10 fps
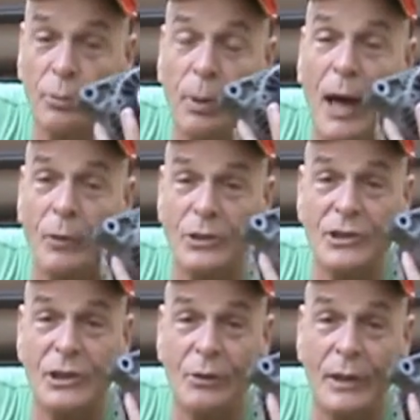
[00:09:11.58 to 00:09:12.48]
power
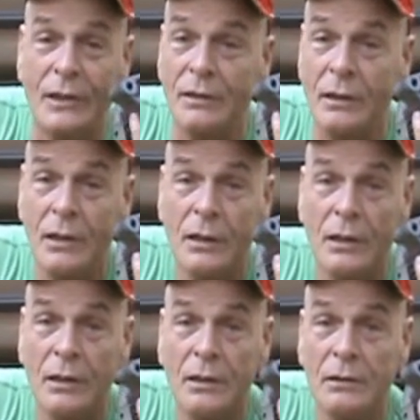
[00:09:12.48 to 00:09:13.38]
steering.
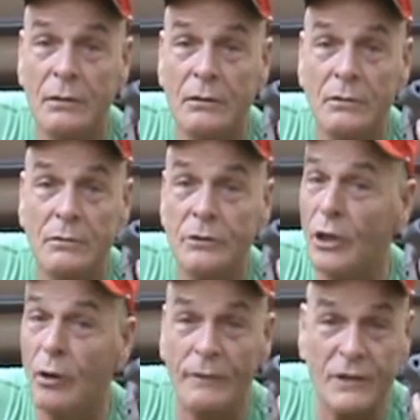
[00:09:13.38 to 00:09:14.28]
You
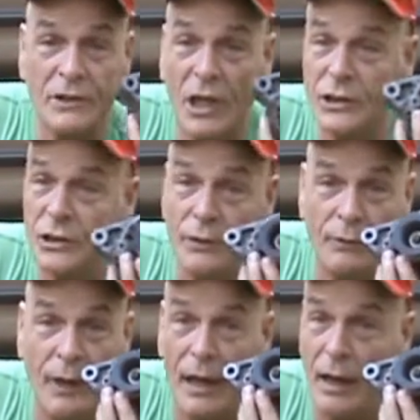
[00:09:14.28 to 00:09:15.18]
don't have to touch
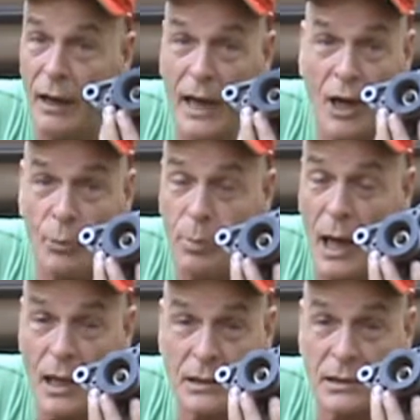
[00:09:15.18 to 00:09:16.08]
your air
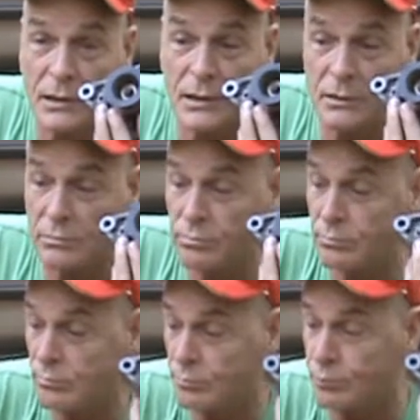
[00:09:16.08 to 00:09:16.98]
box,
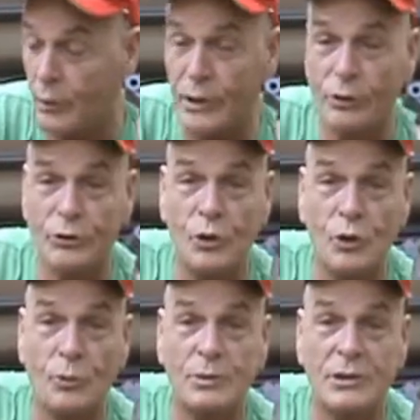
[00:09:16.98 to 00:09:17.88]
breather
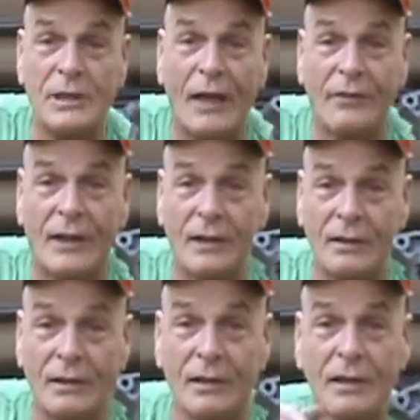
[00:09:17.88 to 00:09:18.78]
tubes, nothing.
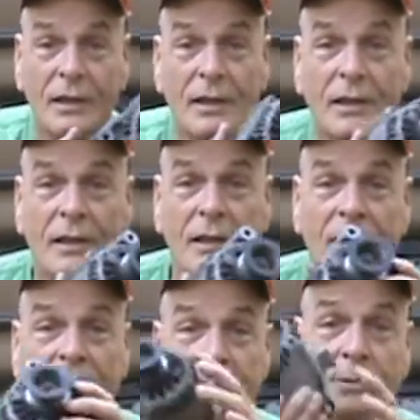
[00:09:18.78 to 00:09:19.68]

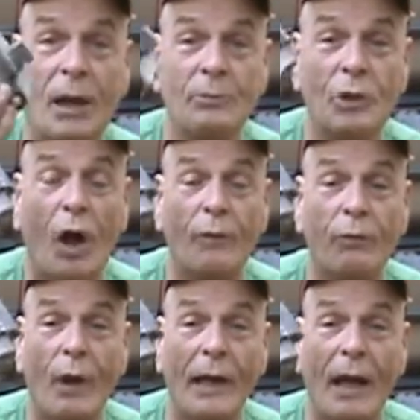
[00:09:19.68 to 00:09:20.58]
This comes off
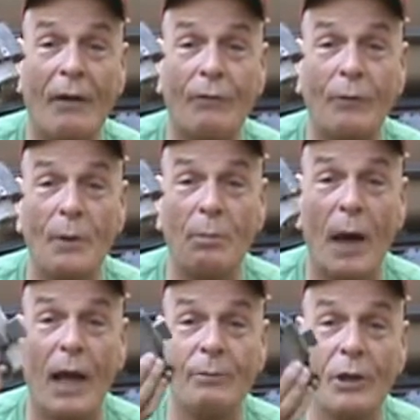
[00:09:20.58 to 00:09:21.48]
right out from the
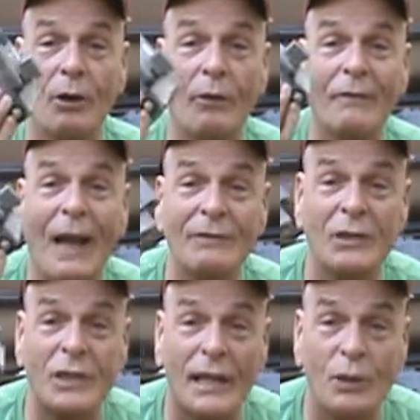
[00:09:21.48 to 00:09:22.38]
bottom. You don't even have to
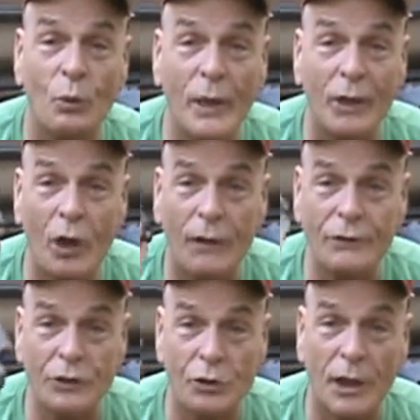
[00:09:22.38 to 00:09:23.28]
take the wheel off
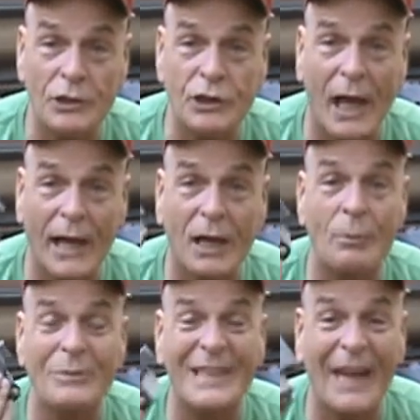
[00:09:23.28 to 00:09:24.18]
the truck, jack
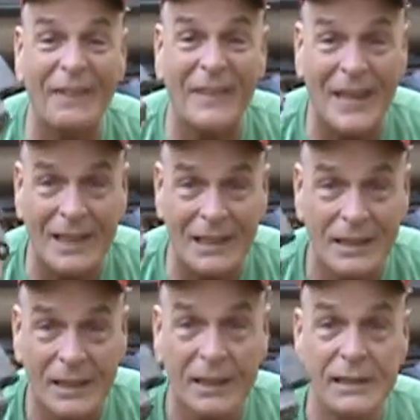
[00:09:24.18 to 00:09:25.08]
up, nothing.
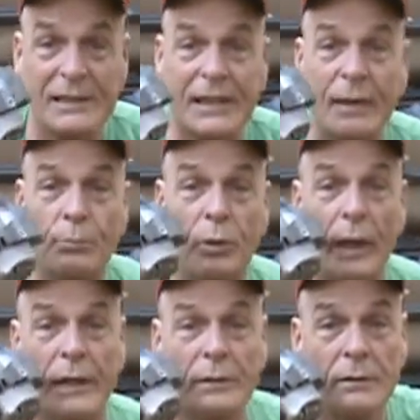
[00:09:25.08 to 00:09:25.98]
Skid plate,